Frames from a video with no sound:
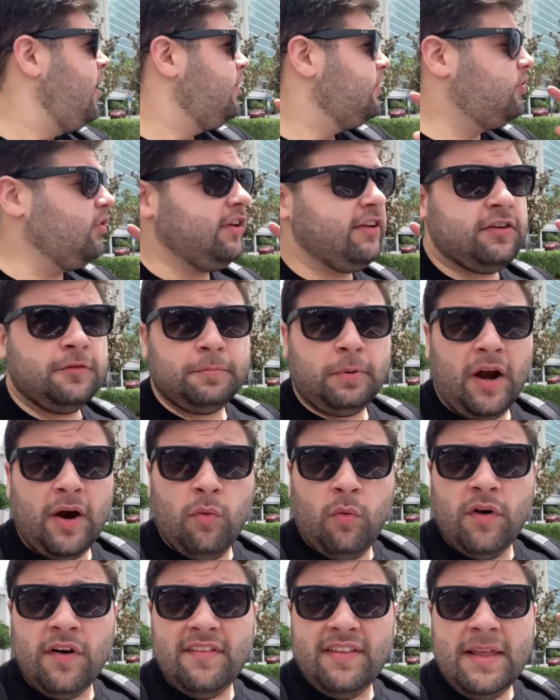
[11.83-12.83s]
So this is probably
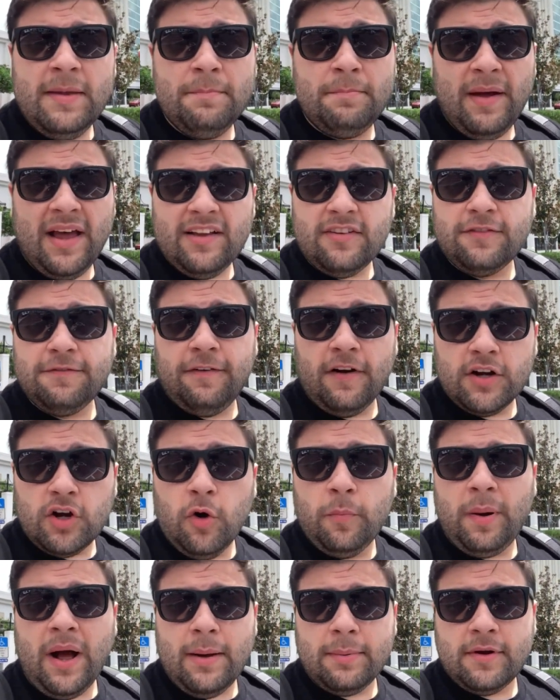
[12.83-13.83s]
one of the best
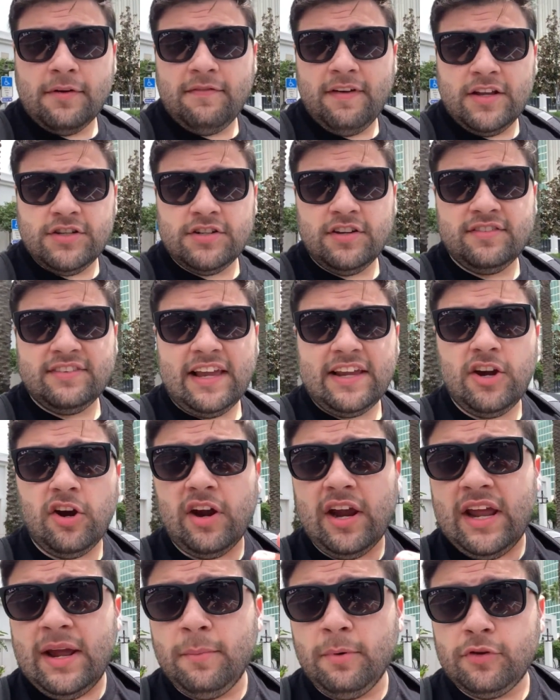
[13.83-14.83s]
Funko Pop conventions that you're
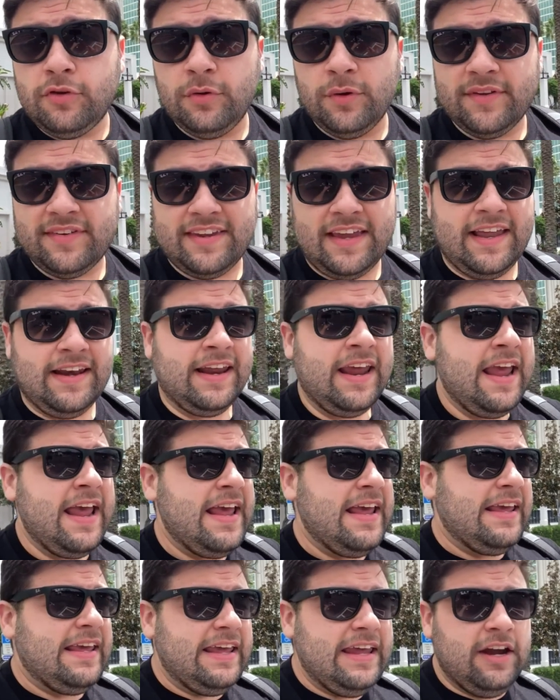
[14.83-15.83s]
able to attend
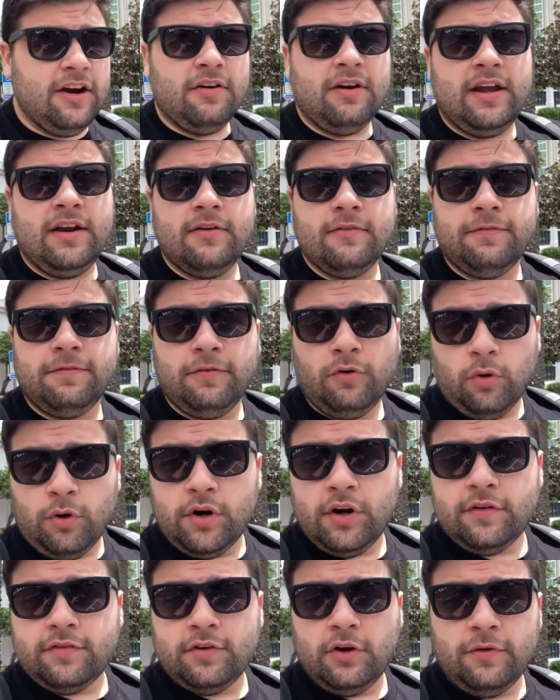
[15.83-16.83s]
here in
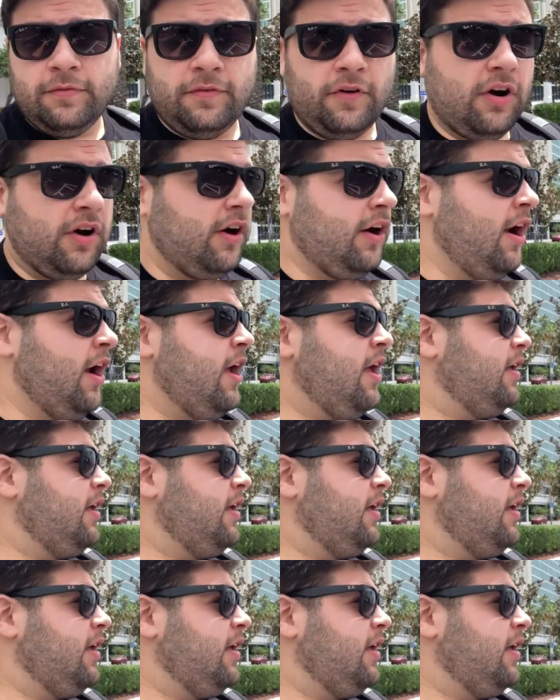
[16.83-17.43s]
Florida so far.